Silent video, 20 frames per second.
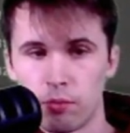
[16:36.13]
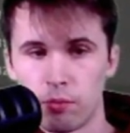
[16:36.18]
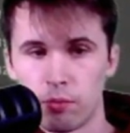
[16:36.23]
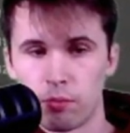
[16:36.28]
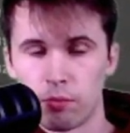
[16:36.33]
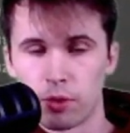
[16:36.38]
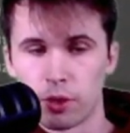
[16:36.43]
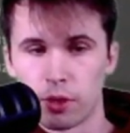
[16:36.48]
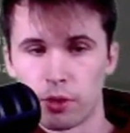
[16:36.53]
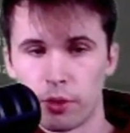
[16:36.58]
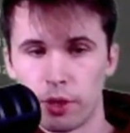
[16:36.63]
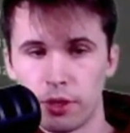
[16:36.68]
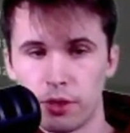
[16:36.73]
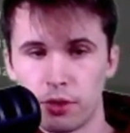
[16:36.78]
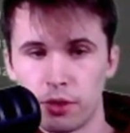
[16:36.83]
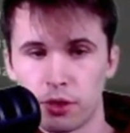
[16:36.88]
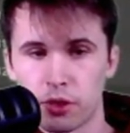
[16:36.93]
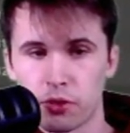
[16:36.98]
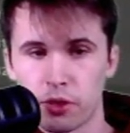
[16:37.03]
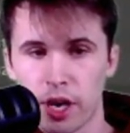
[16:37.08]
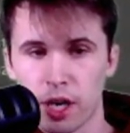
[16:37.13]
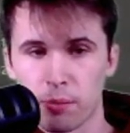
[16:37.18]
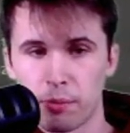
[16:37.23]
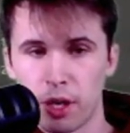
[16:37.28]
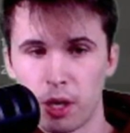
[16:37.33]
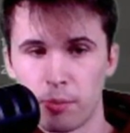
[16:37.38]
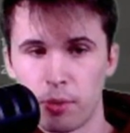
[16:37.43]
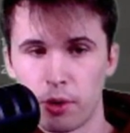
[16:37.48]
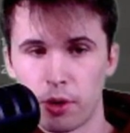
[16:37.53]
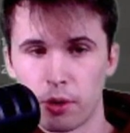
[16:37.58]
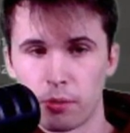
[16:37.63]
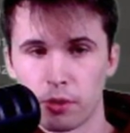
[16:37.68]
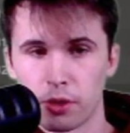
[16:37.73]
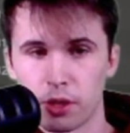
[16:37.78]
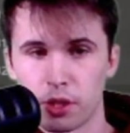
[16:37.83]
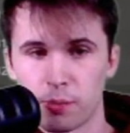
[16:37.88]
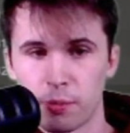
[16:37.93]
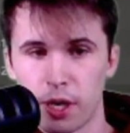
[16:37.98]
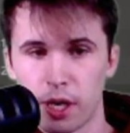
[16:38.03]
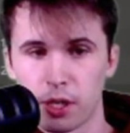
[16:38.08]
We're going to distract my opponent with
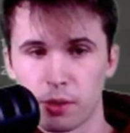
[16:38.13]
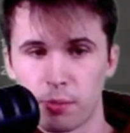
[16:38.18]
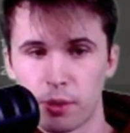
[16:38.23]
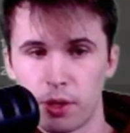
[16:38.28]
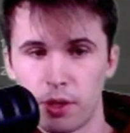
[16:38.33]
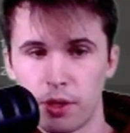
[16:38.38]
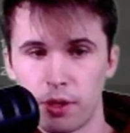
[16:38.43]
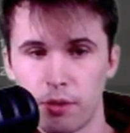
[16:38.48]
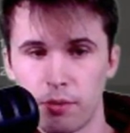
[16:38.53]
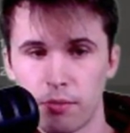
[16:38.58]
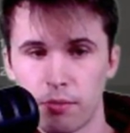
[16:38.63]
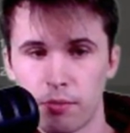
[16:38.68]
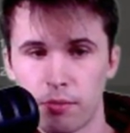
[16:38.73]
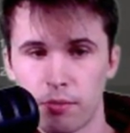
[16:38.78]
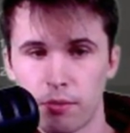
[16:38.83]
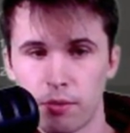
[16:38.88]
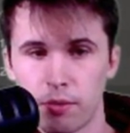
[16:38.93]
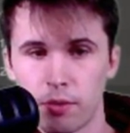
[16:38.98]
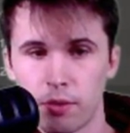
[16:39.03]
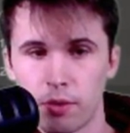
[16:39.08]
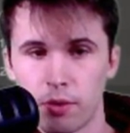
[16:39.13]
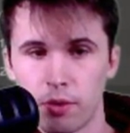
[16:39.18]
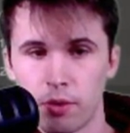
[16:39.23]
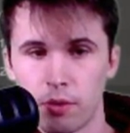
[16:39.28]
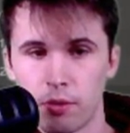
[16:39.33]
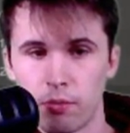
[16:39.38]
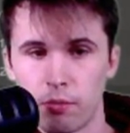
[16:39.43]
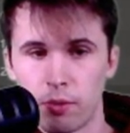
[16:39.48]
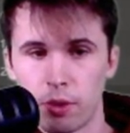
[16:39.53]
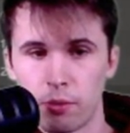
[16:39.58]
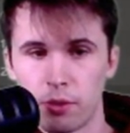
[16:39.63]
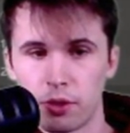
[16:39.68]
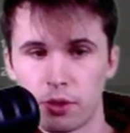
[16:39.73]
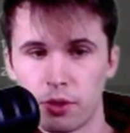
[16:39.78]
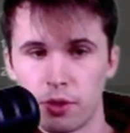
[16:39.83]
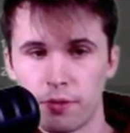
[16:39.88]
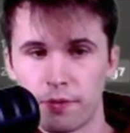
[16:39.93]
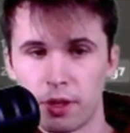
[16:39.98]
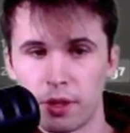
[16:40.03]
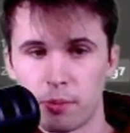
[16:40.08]
this passed pawn. We want to
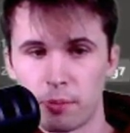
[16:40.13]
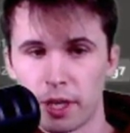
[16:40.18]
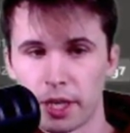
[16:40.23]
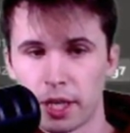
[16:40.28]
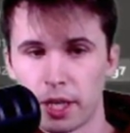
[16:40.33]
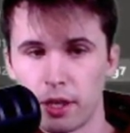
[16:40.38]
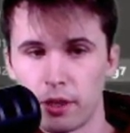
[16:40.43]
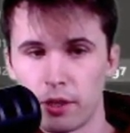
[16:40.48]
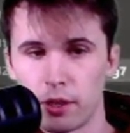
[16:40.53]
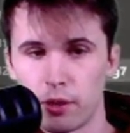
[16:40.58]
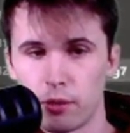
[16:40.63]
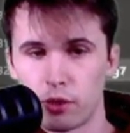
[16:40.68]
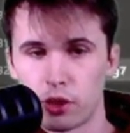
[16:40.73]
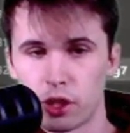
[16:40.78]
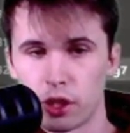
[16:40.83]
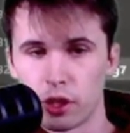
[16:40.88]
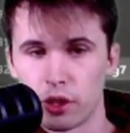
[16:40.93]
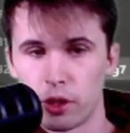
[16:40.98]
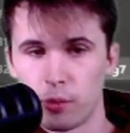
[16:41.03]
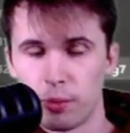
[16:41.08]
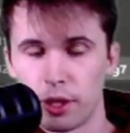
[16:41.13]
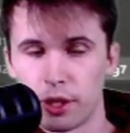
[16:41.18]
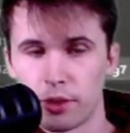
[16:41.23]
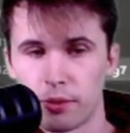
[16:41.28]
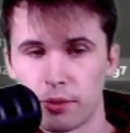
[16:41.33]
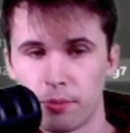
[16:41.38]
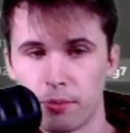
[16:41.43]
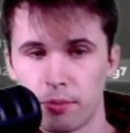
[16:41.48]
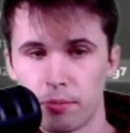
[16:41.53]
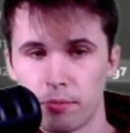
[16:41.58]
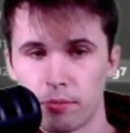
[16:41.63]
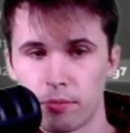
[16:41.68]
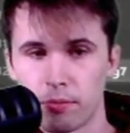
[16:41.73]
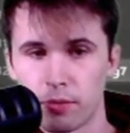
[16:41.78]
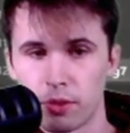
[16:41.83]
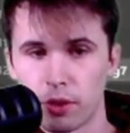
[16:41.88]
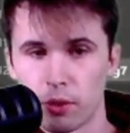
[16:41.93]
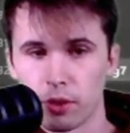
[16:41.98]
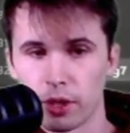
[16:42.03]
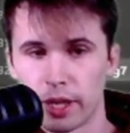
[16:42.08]
defend my king, though, just a little bit.
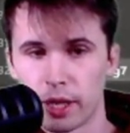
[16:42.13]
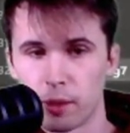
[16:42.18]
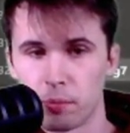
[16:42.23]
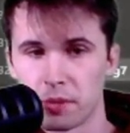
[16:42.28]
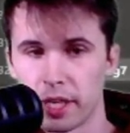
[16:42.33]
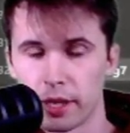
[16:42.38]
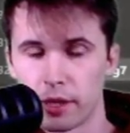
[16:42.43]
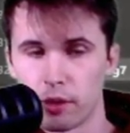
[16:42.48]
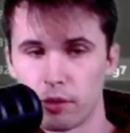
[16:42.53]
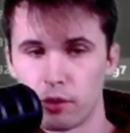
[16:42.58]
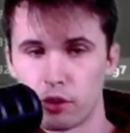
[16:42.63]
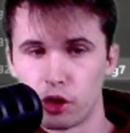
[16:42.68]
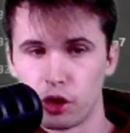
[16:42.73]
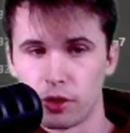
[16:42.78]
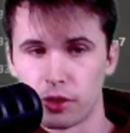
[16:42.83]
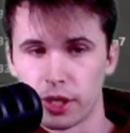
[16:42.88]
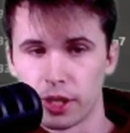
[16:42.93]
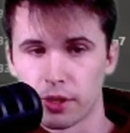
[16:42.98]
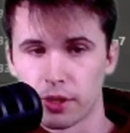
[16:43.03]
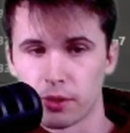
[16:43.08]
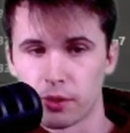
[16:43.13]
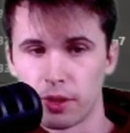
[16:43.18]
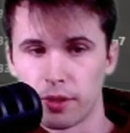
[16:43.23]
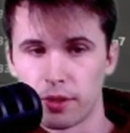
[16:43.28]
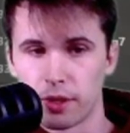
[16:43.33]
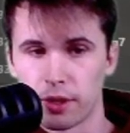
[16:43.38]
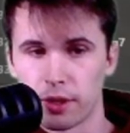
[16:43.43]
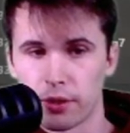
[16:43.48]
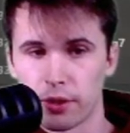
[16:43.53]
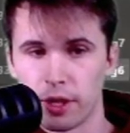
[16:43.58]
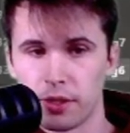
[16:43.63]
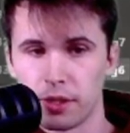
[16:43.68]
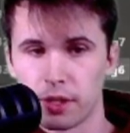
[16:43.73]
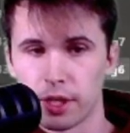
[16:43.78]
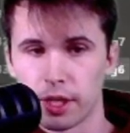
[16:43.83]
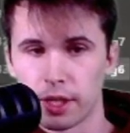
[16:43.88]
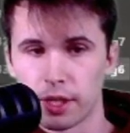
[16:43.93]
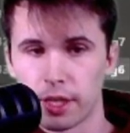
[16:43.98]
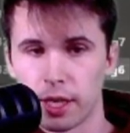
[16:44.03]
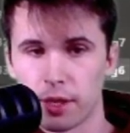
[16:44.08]
Don't let him take on g6 or anything crazy
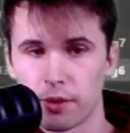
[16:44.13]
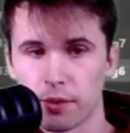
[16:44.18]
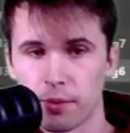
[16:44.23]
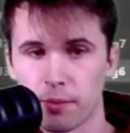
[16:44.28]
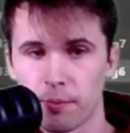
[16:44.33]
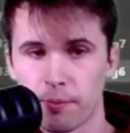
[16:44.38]
like that.